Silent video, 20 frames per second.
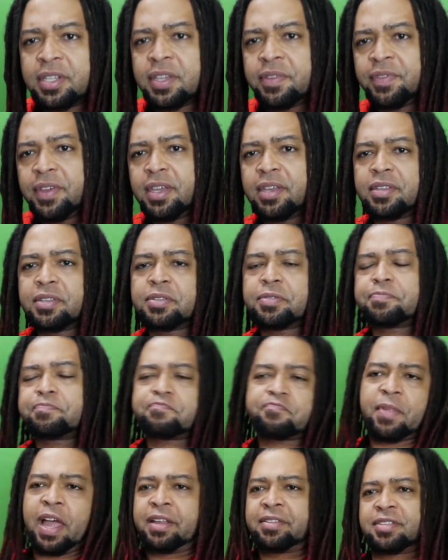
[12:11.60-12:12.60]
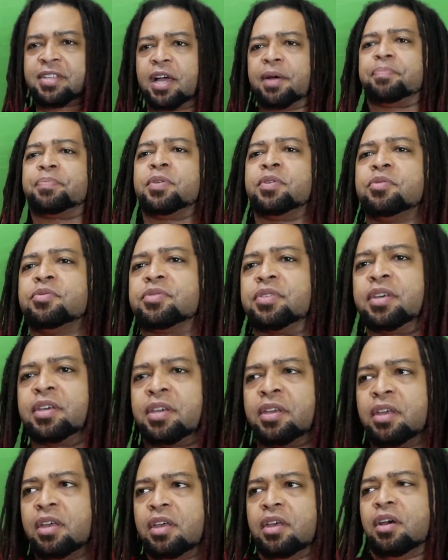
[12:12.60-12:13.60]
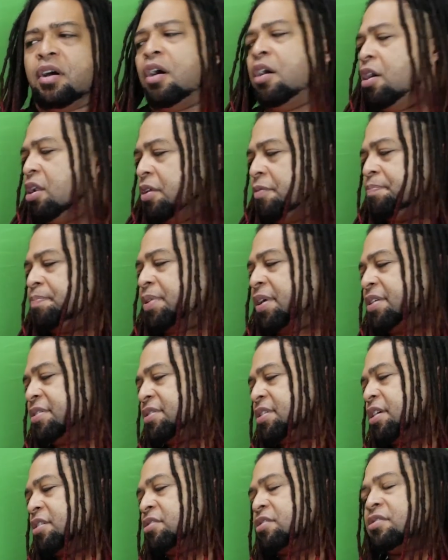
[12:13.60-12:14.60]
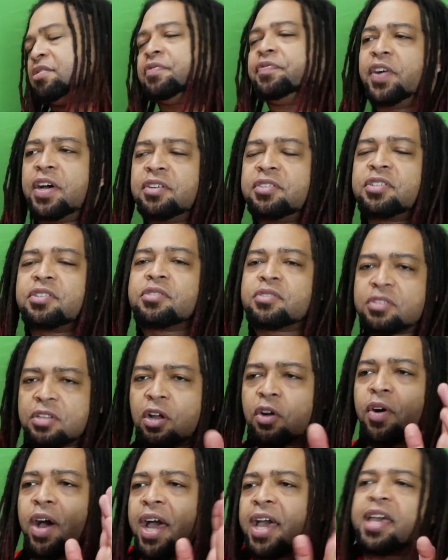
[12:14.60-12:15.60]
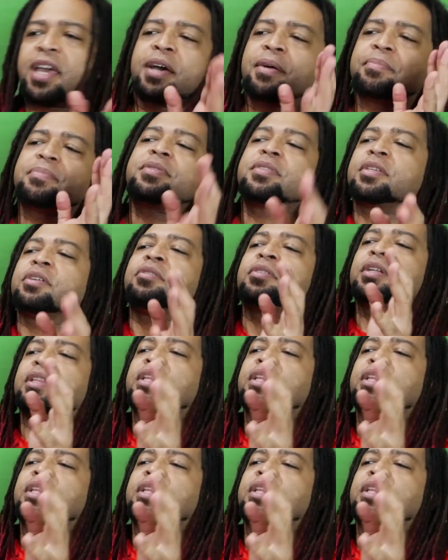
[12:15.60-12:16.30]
TVs, I stopped using all of PlayStation's functions, though I am still